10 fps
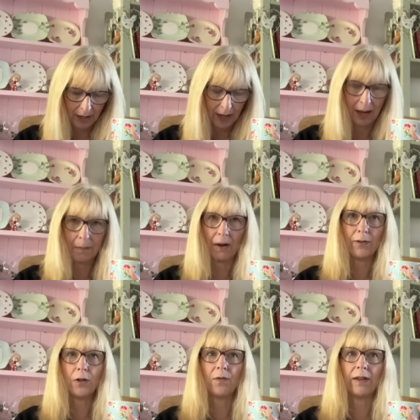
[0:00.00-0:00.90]
I
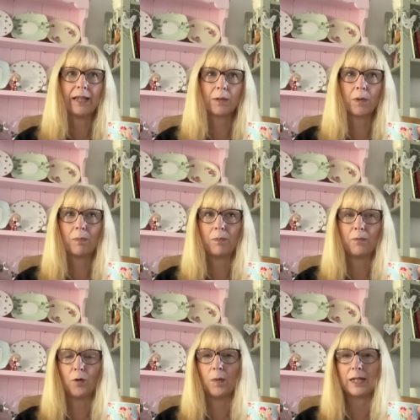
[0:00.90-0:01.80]
do find this with
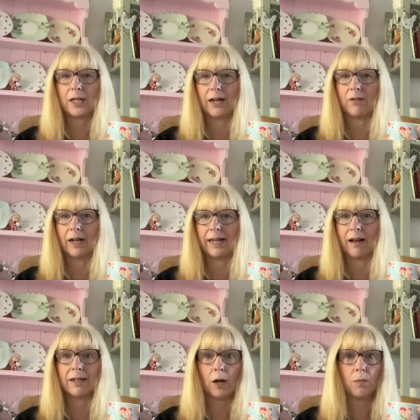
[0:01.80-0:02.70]
footwear generally.
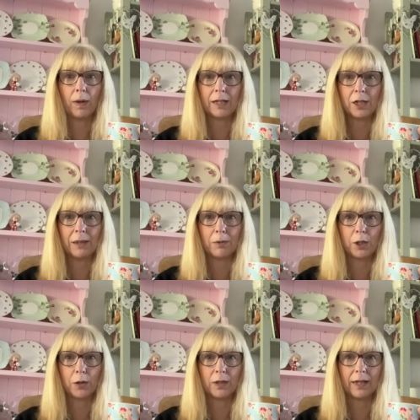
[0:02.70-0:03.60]
I don't buy cheap
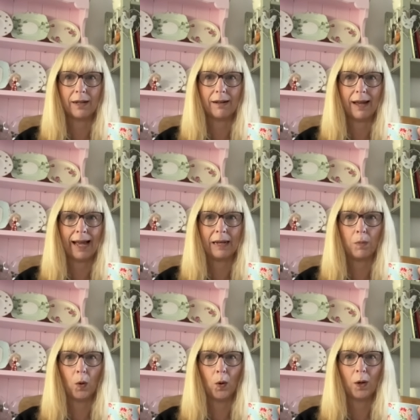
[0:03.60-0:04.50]
shoes
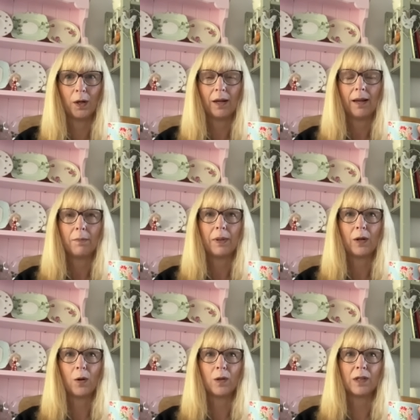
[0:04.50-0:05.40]
anymore
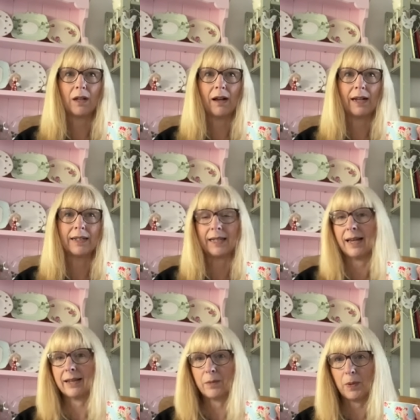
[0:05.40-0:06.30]
because I did
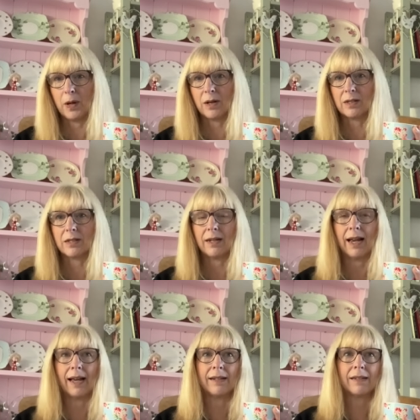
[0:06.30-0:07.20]
that in the past,
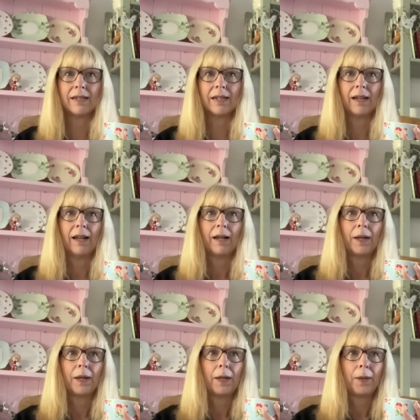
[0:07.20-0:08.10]
and
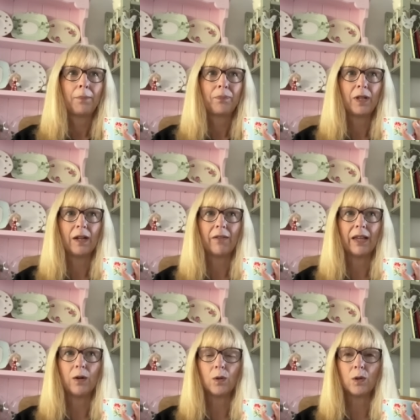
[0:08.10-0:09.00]
you know, they're
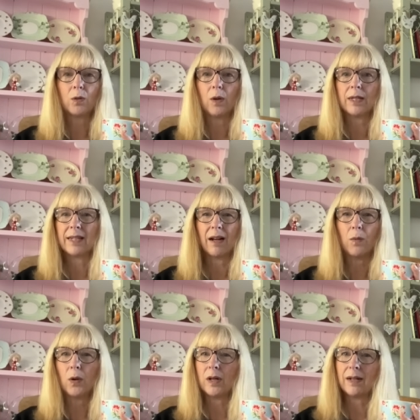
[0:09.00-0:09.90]
not good quality, and I
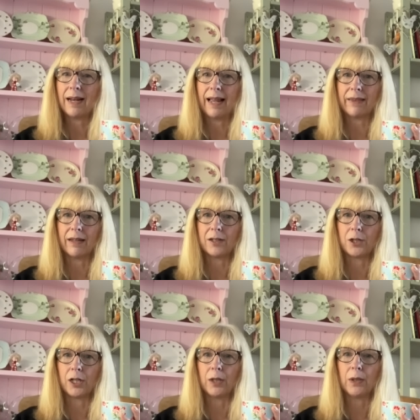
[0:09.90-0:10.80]
want leather
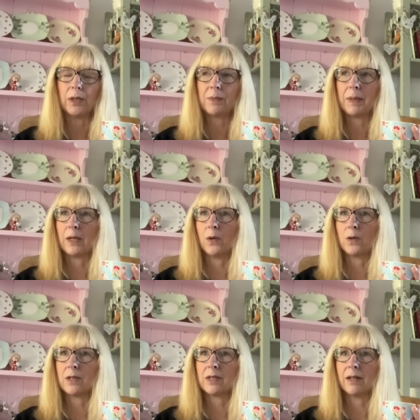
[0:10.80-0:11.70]
shoes because